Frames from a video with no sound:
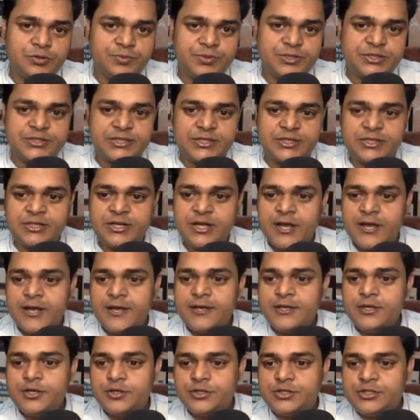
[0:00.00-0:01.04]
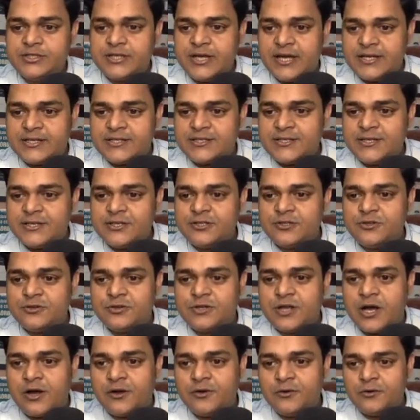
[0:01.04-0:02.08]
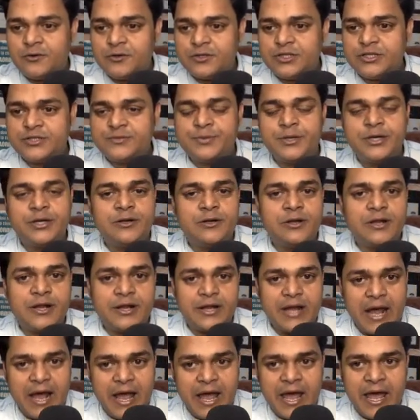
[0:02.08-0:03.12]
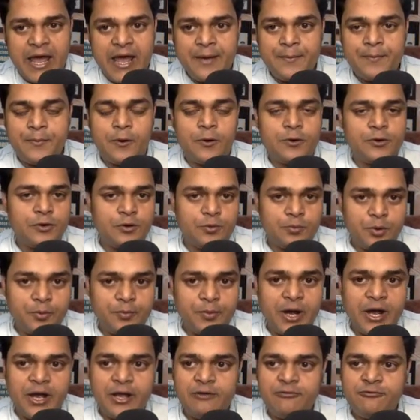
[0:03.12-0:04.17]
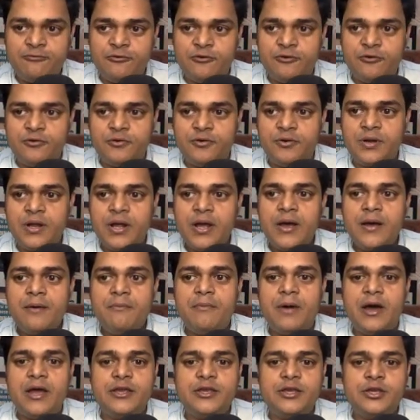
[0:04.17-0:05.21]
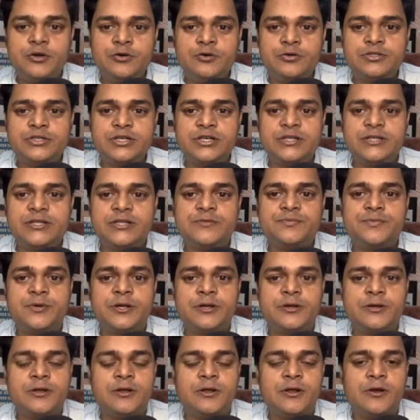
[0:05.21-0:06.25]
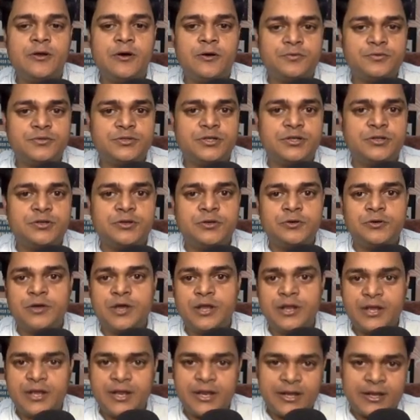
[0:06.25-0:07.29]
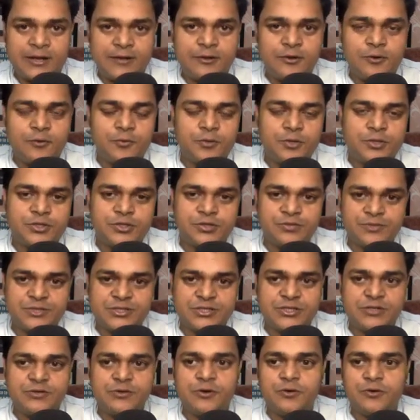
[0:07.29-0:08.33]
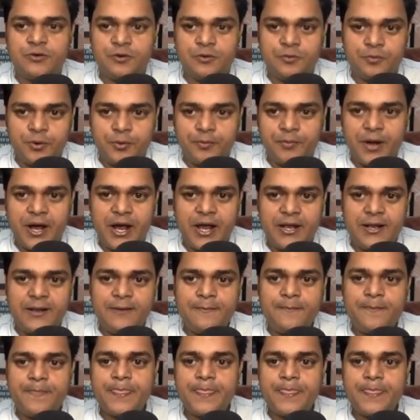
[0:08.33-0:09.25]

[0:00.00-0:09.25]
machine, you just need to download this particular app on your mobile phone. By using this particular option, you can connect your virtual machine on your mobile.